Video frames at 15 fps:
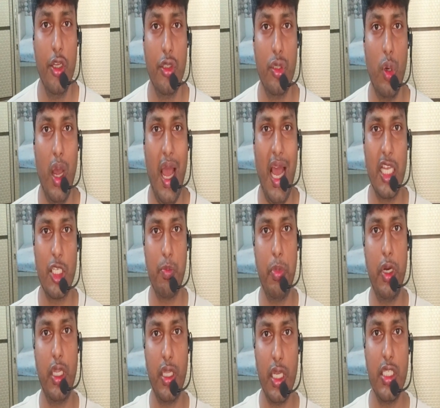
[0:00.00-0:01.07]
So as
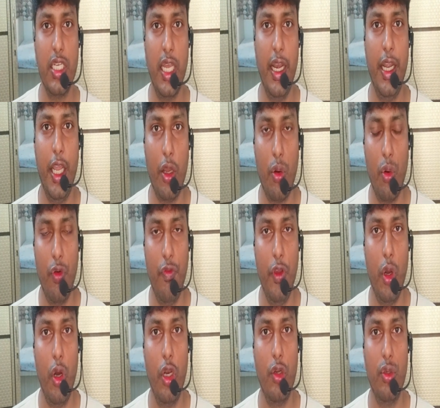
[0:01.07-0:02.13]
per the genetic code,
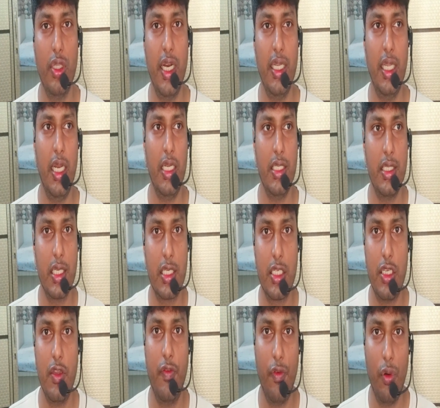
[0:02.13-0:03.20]
we all know that there are
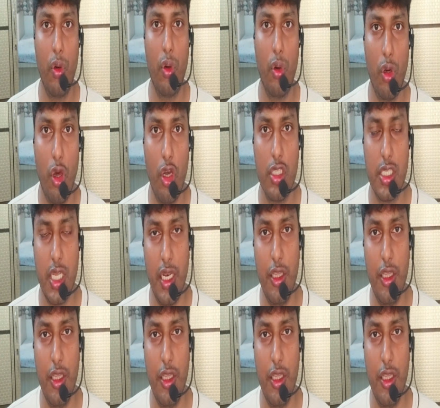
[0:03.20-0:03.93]
64 codons,